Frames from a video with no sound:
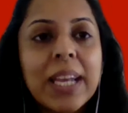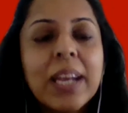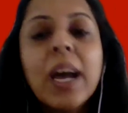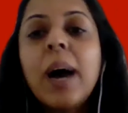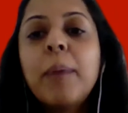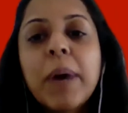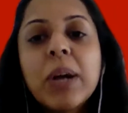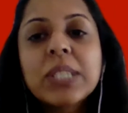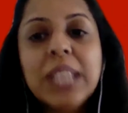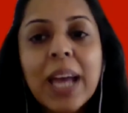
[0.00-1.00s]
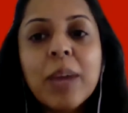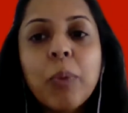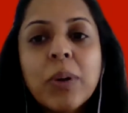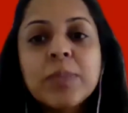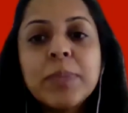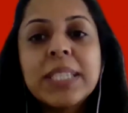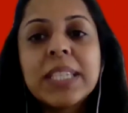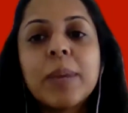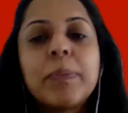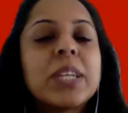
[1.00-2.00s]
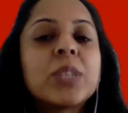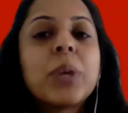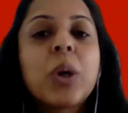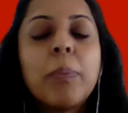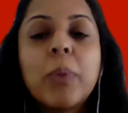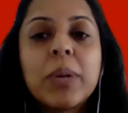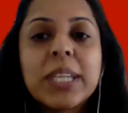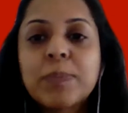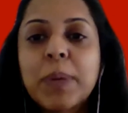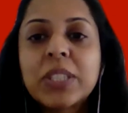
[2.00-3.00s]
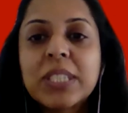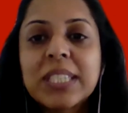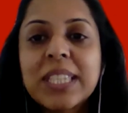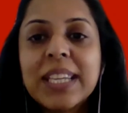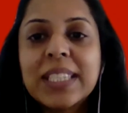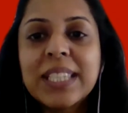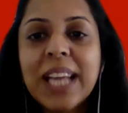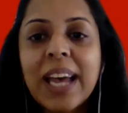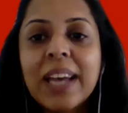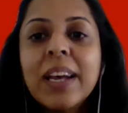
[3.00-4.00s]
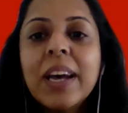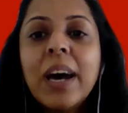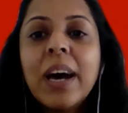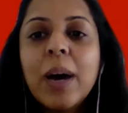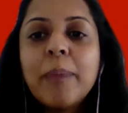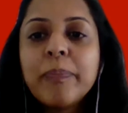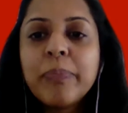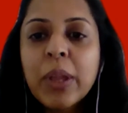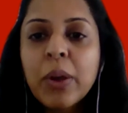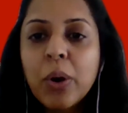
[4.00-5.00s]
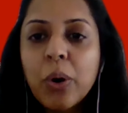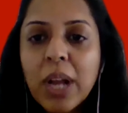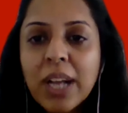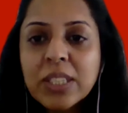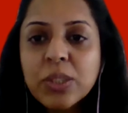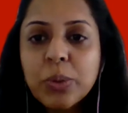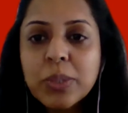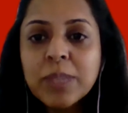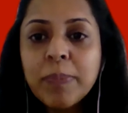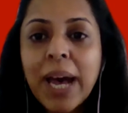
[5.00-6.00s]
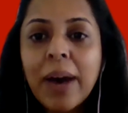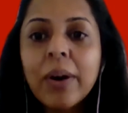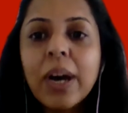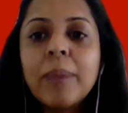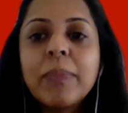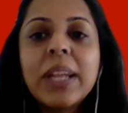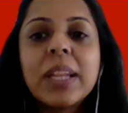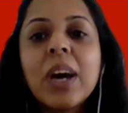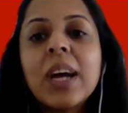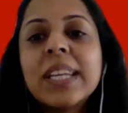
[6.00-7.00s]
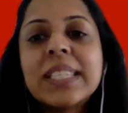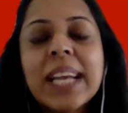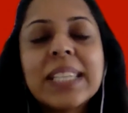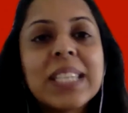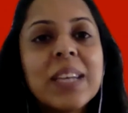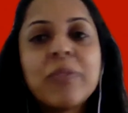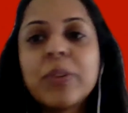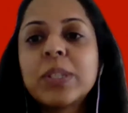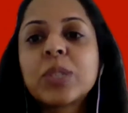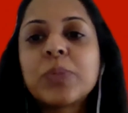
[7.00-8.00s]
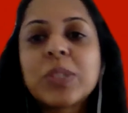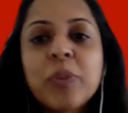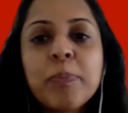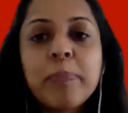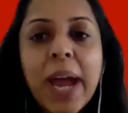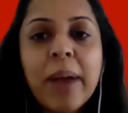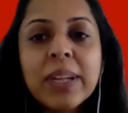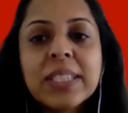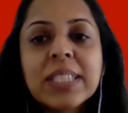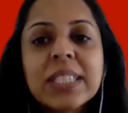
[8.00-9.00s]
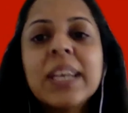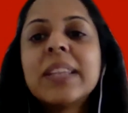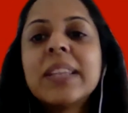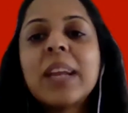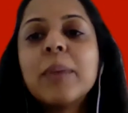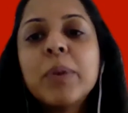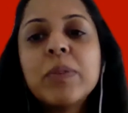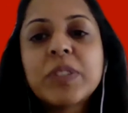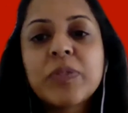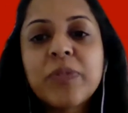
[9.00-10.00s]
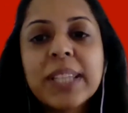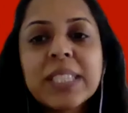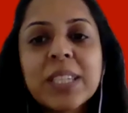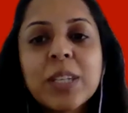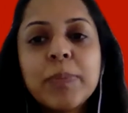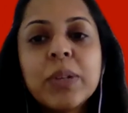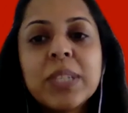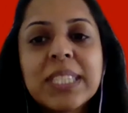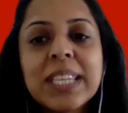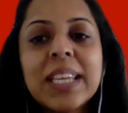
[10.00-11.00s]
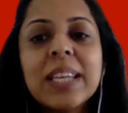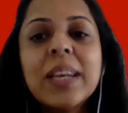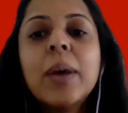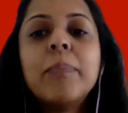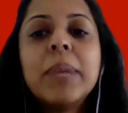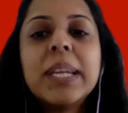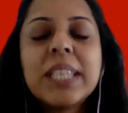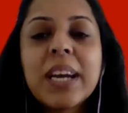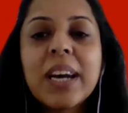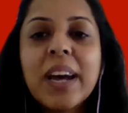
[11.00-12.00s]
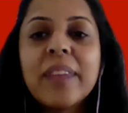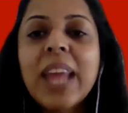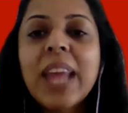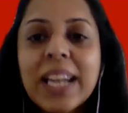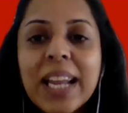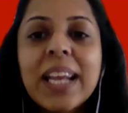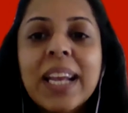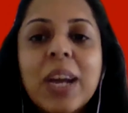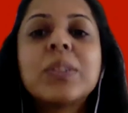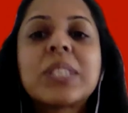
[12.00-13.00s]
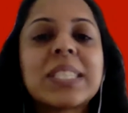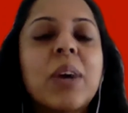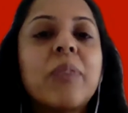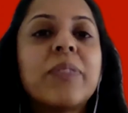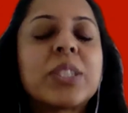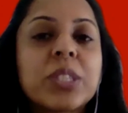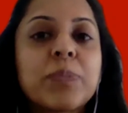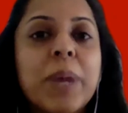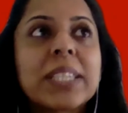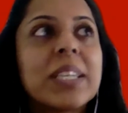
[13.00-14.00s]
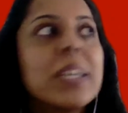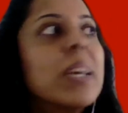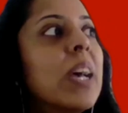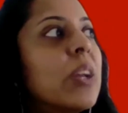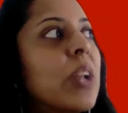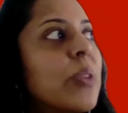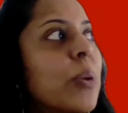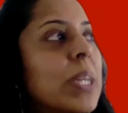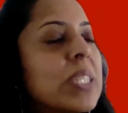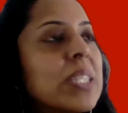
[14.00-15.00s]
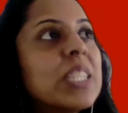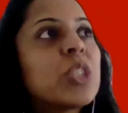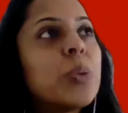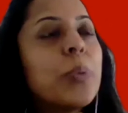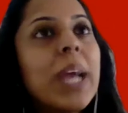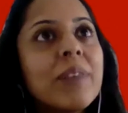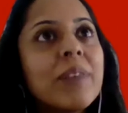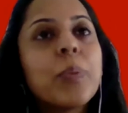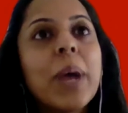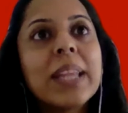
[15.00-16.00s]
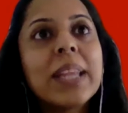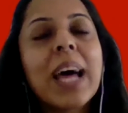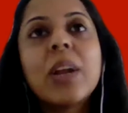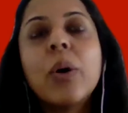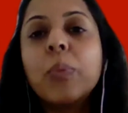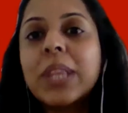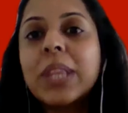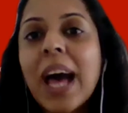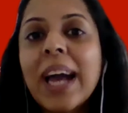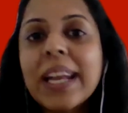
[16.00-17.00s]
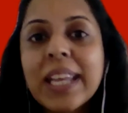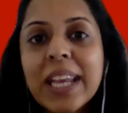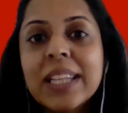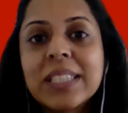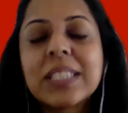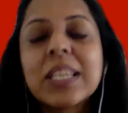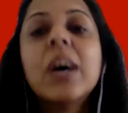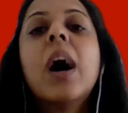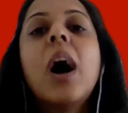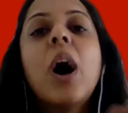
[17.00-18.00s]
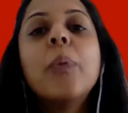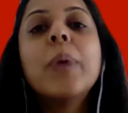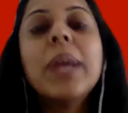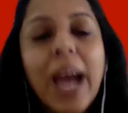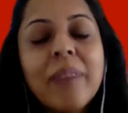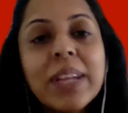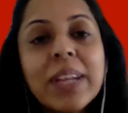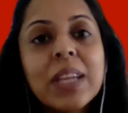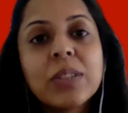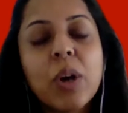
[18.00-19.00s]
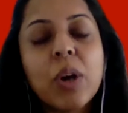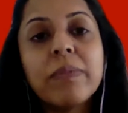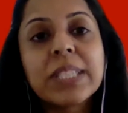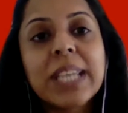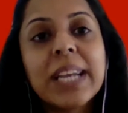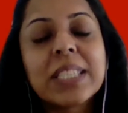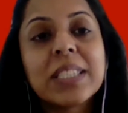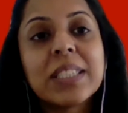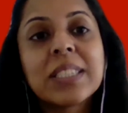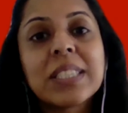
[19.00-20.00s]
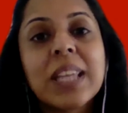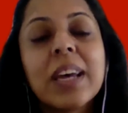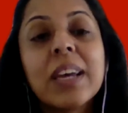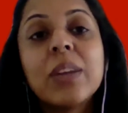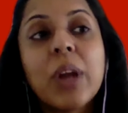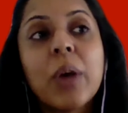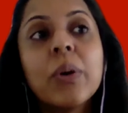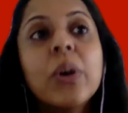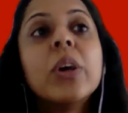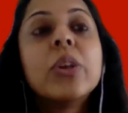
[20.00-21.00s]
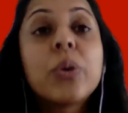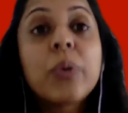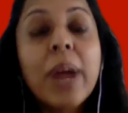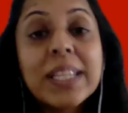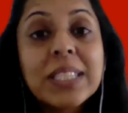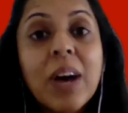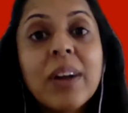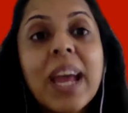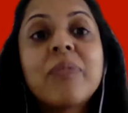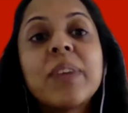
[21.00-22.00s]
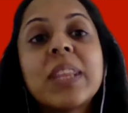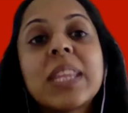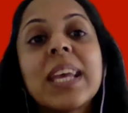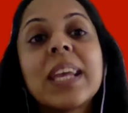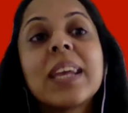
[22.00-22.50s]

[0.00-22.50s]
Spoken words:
and post that it was media because we got more exposure to the internet. Ulas talks about in early days the influence was from parents, then it moved to friends and community, media, and then it goes to self-introspection. The question is, do we have to wait that long with our kids? Are we having those conversations that, your grades aren't everything?